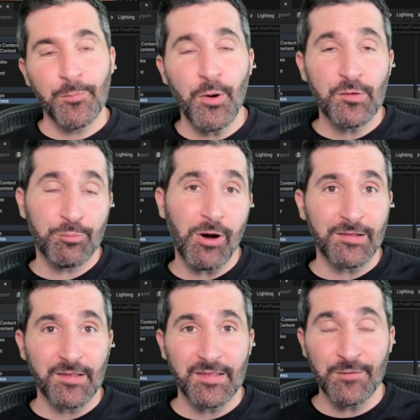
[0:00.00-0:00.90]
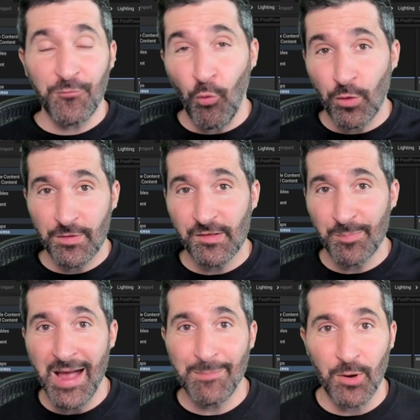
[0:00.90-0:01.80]
post-processing for this
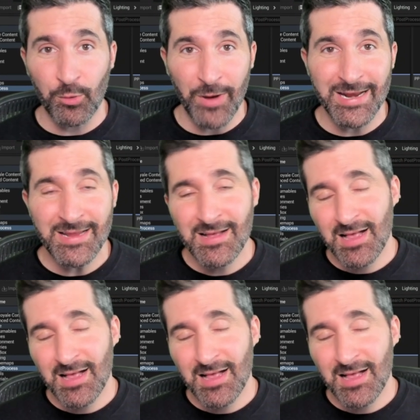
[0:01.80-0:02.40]
map already.